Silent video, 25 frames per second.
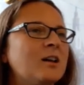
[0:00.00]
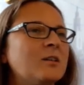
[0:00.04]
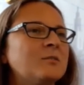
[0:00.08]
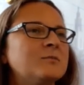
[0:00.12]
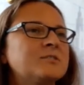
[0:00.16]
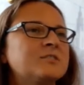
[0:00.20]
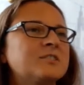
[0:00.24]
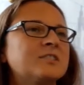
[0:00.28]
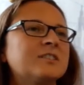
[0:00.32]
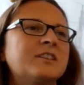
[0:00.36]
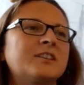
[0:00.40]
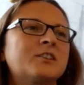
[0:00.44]

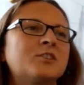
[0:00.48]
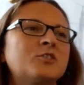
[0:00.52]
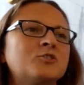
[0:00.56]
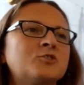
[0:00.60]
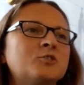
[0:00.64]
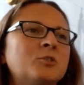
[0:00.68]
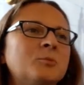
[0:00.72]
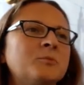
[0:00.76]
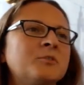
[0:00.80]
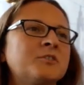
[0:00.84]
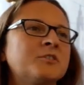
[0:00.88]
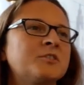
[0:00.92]
so they can
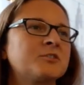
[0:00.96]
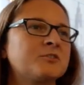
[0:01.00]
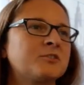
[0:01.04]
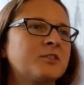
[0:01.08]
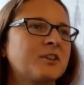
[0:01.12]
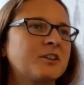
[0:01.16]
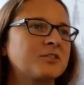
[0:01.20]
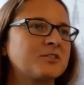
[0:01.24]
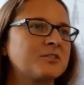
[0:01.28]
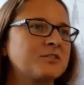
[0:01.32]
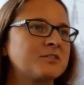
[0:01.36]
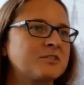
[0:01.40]
drop the
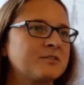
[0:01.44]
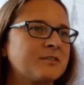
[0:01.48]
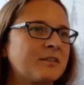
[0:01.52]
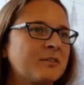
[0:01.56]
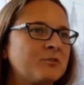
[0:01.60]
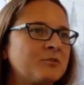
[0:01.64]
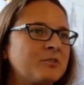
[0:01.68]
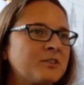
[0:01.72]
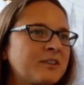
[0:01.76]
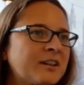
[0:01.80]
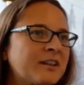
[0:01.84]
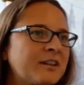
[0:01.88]
distractions of
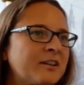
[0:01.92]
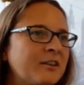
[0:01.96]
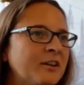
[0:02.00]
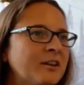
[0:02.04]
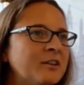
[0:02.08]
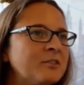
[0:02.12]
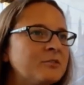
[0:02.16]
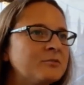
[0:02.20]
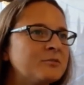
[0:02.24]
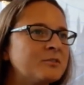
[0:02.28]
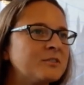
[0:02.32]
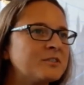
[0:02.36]
everyday
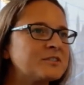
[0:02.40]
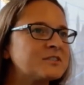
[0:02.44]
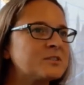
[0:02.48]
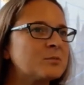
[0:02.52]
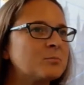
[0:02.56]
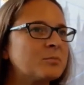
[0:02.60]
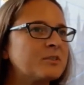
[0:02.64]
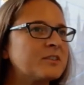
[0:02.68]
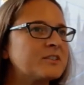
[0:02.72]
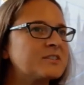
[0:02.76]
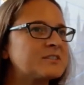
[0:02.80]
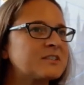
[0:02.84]
life and
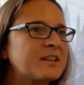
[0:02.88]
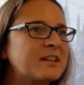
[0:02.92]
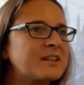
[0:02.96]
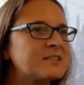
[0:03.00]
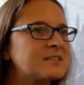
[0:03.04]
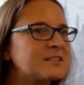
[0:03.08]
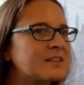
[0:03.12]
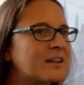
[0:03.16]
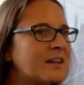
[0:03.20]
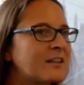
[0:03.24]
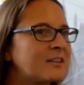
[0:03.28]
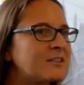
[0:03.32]
simply stay
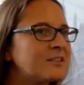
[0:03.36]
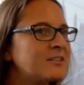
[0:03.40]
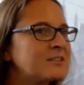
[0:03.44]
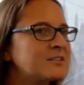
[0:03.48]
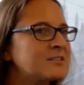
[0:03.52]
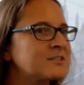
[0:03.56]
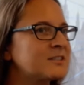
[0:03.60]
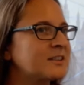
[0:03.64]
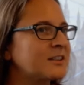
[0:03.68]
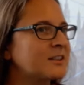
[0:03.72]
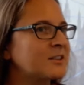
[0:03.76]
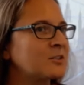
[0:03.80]
together,
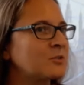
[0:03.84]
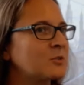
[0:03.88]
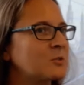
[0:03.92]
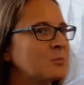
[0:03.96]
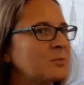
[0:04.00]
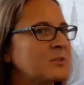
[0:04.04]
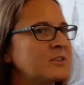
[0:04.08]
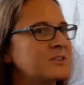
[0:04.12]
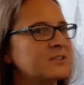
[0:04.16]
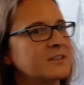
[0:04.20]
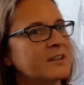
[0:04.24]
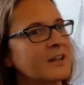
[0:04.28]
so they can all
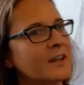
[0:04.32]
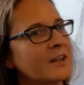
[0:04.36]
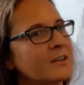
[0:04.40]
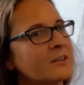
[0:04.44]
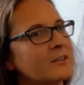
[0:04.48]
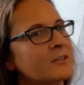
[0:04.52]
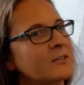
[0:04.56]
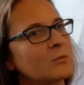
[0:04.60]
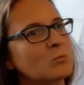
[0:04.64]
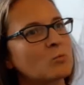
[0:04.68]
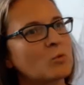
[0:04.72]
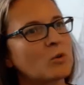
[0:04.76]
be
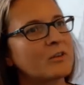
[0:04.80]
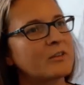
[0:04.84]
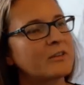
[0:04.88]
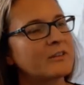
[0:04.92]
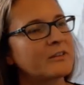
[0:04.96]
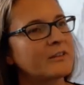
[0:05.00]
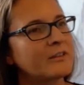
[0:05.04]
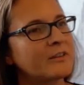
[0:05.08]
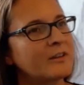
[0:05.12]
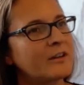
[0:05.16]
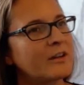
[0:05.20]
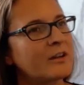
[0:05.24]
together in one
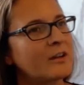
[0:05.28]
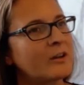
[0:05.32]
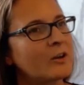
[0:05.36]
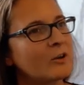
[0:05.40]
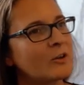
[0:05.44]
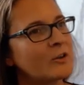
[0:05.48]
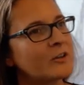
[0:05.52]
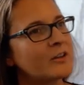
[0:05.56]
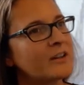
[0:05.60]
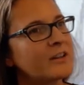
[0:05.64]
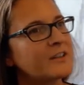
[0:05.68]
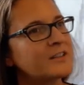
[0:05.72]

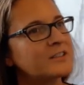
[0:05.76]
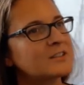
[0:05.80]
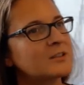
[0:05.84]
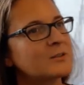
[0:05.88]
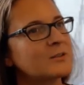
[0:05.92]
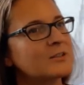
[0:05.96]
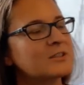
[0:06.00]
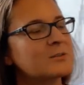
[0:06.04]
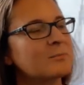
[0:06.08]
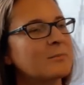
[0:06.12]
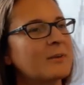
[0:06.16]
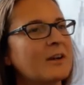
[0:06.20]
holiday. So
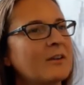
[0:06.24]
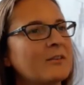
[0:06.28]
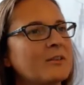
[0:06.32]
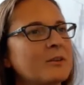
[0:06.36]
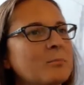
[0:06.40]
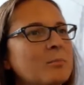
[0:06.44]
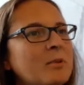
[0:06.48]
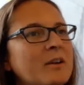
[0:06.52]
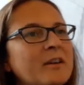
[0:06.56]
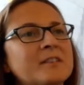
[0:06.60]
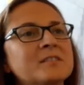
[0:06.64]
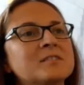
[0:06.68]
it's about the
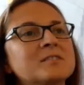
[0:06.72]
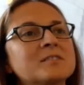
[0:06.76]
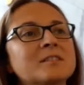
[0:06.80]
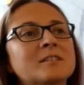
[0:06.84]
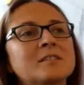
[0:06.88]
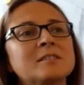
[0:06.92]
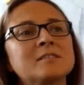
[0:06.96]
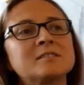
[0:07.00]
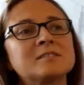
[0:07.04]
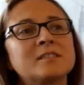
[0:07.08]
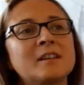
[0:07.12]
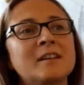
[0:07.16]
place that they're
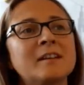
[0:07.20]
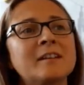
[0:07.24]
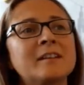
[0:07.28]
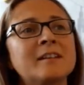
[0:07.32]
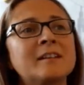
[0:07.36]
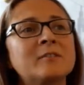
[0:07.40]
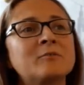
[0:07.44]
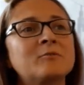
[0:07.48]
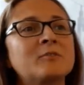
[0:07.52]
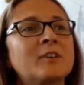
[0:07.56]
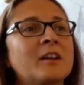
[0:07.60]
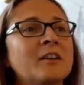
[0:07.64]

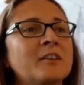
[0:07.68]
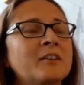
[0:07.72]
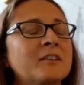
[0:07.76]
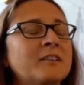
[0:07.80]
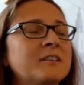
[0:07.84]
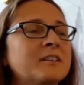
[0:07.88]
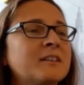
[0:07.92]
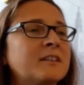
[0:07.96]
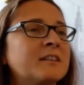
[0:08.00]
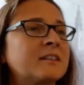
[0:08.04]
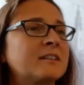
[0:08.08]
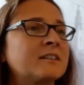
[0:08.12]
staying rather
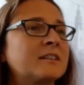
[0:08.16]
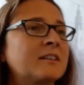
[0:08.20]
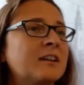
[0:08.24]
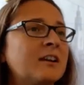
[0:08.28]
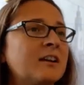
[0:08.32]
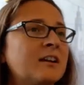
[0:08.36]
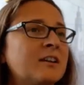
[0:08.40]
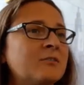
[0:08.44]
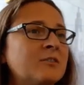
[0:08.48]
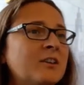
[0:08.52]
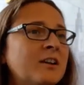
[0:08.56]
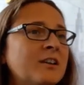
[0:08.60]

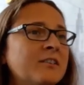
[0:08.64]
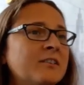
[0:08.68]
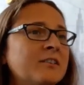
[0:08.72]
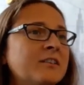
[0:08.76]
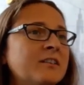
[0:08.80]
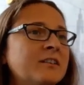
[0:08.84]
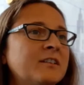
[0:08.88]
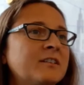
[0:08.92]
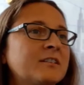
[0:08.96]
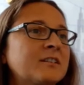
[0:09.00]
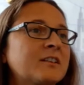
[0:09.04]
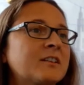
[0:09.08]

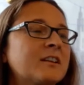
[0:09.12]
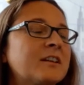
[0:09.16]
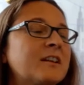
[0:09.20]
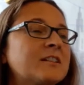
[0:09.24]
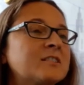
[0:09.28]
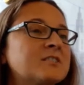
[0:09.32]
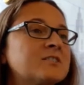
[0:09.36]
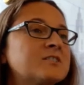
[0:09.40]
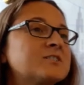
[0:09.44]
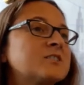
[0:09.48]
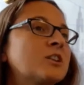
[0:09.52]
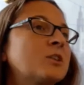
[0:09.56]
than
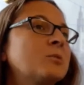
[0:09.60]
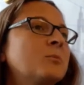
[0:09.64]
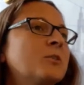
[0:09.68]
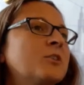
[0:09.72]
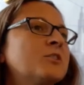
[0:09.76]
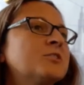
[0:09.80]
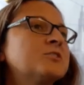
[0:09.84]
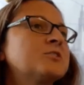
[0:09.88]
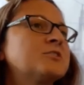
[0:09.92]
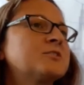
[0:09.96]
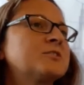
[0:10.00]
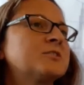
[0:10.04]
connecting so
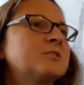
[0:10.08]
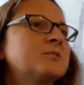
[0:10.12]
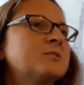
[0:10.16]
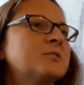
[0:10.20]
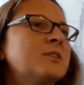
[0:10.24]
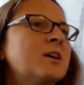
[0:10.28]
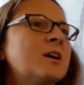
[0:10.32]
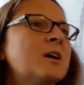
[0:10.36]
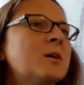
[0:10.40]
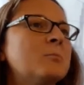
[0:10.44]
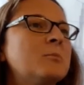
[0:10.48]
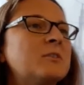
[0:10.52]
much to
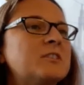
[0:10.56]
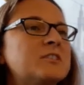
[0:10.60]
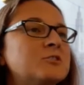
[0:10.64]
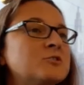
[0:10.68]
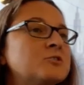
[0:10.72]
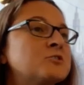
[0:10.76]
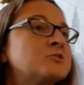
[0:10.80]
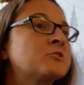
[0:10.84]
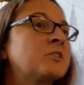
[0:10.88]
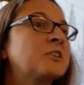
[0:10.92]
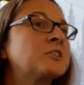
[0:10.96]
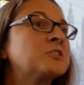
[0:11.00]
meeting
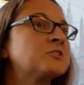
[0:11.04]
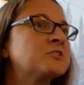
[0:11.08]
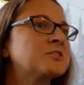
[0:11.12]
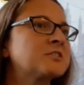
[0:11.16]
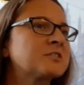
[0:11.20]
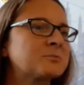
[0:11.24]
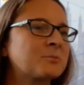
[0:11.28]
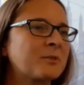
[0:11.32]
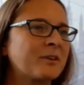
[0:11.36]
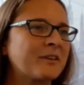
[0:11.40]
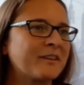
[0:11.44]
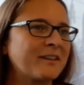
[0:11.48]
strangers
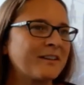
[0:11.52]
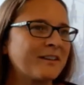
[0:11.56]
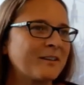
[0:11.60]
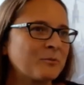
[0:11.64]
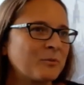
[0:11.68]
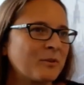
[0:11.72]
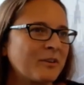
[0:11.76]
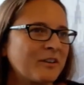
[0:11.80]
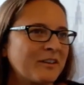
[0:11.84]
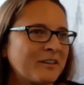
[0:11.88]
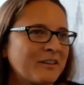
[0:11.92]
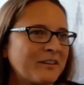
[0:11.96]
while
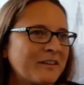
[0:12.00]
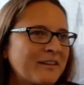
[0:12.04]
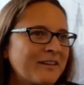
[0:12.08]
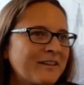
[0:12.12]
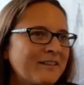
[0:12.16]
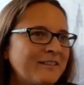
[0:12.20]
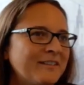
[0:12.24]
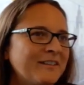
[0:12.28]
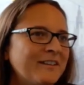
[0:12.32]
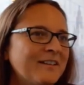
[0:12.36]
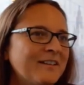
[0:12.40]
they're there.